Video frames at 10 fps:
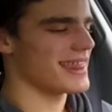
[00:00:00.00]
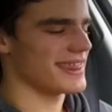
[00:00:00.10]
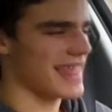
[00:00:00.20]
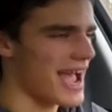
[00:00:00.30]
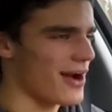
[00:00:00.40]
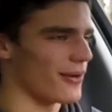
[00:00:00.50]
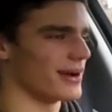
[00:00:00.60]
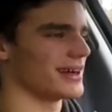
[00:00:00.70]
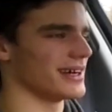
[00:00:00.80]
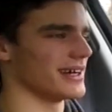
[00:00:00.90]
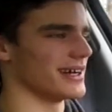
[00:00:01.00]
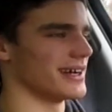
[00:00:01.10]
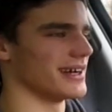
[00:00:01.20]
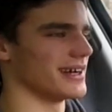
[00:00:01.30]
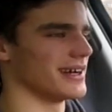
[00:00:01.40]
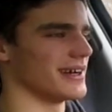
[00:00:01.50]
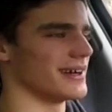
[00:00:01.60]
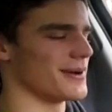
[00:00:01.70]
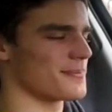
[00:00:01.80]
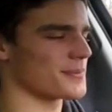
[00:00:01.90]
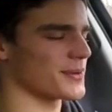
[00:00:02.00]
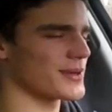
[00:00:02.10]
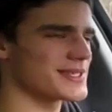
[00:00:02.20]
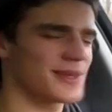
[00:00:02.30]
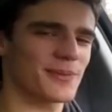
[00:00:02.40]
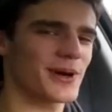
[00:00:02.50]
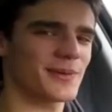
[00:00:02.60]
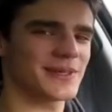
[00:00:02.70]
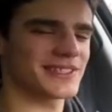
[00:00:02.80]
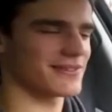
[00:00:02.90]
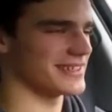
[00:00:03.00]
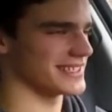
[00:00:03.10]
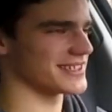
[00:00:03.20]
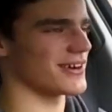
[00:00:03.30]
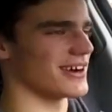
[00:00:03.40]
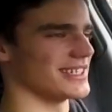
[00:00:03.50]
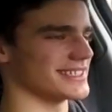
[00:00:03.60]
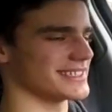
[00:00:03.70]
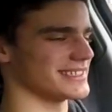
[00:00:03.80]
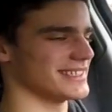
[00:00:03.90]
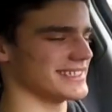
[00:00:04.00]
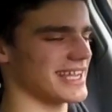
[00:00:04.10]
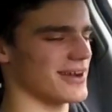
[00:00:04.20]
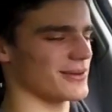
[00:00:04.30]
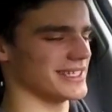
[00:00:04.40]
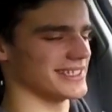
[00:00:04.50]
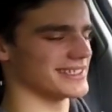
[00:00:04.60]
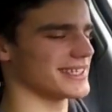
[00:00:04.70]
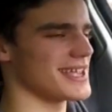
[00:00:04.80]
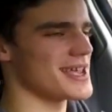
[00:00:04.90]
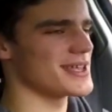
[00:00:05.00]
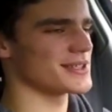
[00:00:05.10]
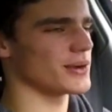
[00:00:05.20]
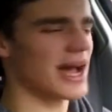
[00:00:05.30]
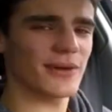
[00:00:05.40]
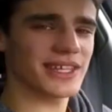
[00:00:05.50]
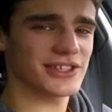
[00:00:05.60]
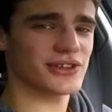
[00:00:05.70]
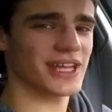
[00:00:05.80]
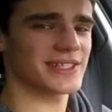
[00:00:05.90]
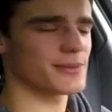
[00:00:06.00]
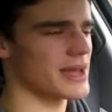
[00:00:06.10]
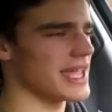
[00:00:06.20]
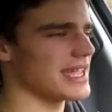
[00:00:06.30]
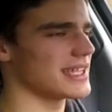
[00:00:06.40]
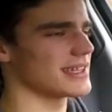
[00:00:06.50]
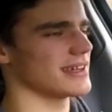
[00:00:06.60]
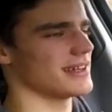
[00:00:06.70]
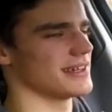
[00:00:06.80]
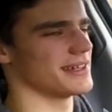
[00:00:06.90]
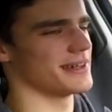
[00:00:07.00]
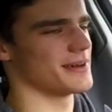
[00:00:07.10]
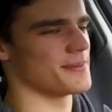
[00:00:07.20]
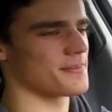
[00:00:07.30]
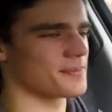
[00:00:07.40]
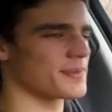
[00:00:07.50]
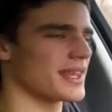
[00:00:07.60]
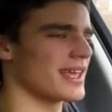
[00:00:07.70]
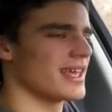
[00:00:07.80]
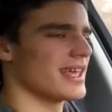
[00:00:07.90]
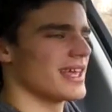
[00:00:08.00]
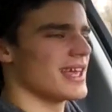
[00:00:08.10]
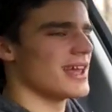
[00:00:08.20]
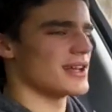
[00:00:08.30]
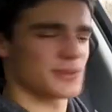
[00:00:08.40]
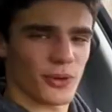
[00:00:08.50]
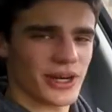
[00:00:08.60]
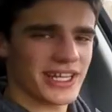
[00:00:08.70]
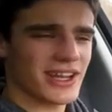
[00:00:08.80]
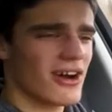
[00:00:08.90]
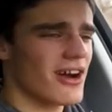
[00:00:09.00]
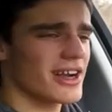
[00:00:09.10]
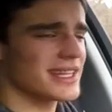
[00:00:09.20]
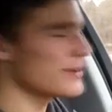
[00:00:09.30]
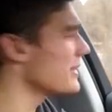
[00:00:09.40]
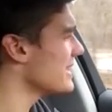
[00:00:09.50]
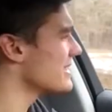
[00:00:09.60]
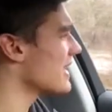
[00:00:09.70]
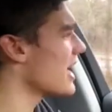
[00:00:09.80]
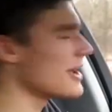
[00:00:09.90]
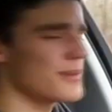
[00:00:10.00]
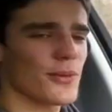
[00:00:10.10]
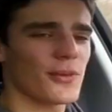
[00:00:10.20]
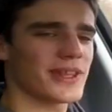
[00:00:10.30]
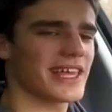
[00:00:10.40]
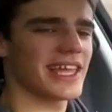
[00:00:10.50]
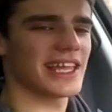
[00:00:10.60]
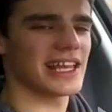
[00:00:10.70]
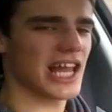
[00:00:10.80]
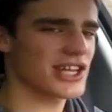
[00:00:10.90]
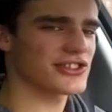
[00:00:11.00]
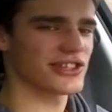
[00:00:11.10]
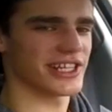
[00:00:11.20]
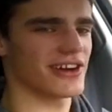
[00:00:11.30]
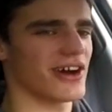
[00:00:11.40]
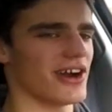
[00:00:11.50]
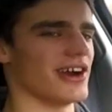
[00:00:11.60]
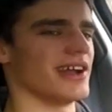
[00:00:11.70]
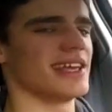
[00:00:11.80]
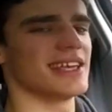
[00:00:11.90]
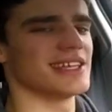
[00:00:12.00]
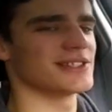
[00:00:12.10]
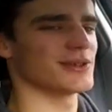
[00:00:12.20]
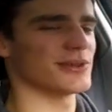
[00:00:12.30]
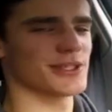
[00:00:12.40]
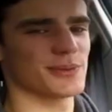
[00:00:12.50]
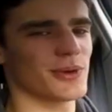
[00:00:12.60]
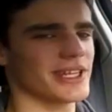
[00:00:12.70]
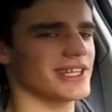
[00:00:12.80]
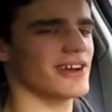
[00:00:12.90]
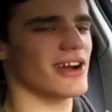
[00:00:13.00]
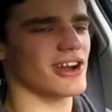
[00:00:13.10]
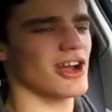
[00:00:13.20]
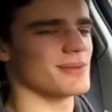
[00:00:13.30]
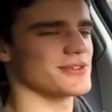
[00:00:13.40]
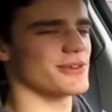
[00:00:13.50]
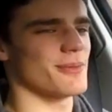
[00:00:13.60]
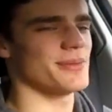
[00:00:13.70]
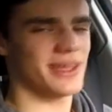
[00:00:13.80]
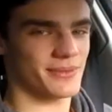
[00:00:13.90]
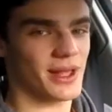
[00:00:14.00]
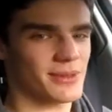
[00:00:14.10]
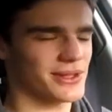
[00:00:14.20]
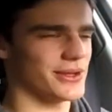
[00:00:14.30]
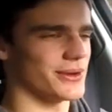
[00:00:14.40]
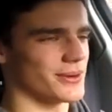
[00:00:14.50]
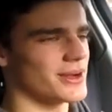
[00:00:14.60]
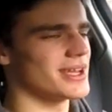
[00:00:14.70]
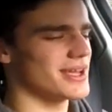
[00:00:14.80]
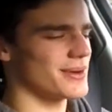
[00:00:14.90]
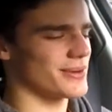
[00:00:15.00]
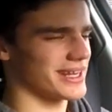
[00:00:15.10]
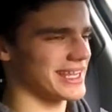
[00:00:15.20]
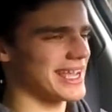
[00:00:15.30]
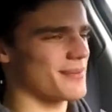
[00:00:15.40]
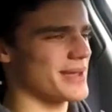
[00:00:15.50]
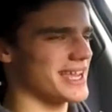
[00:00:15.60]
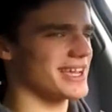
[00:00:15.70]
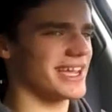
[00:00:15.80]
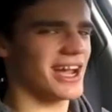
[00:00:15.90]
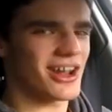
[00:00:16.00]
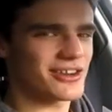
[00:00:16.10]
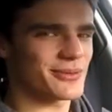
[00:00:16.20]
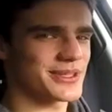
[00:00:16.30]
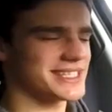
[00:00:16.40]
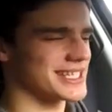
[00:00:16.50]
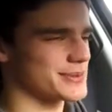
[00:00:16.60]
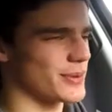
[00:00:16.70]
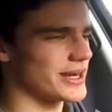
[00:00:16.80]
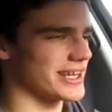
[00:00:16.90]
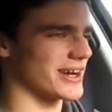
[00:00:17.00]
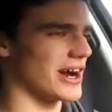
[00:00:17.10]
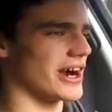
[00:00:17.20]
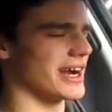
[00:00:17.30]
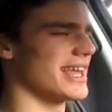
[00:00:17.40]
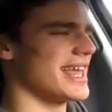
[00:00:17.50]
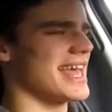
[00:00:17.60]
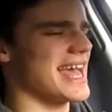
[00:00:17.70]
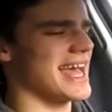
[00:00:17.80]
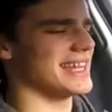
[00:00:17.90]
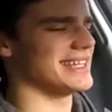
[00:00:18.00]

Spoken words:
Now, what's the purpose of these cars, these Audis? So Audi tried to make a sporty car in the meantime with a luxury car. So the sporty car comes from BMW, where they can make a 100% sporty car, and